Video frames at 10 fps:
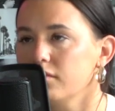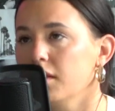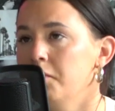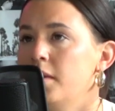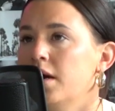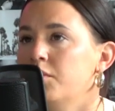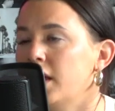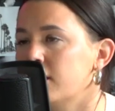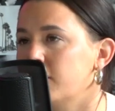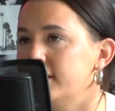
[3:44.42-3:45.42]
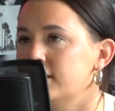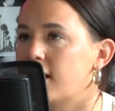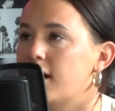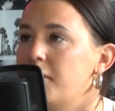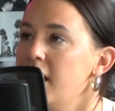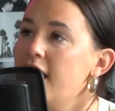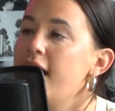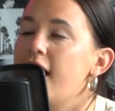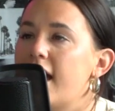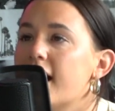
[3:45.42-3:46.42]
But we had a great time,
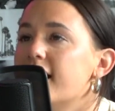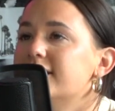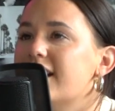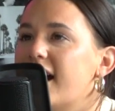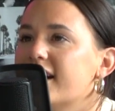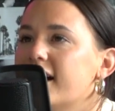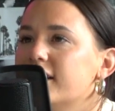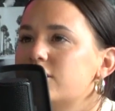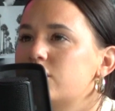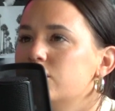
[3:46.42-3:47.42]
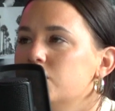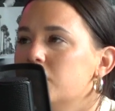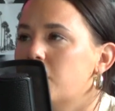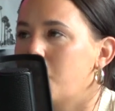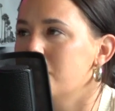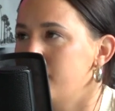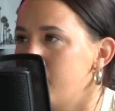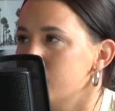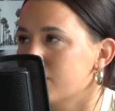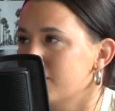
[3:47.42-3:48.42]
and I got to go to
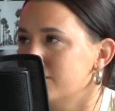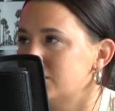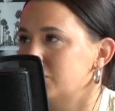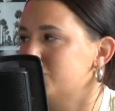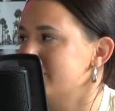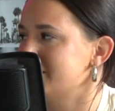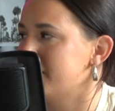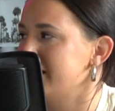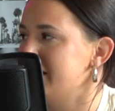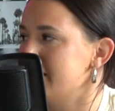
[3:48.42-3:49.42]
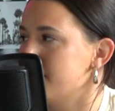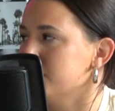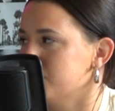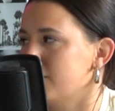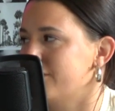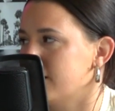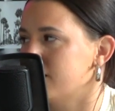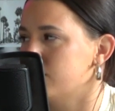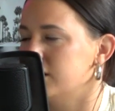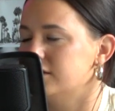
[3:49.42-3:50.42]
Melrose, which was my number one thing I
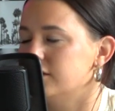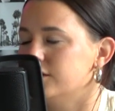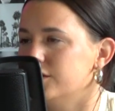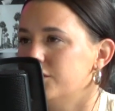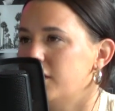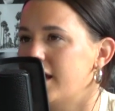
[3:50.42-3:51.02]
wanted to do.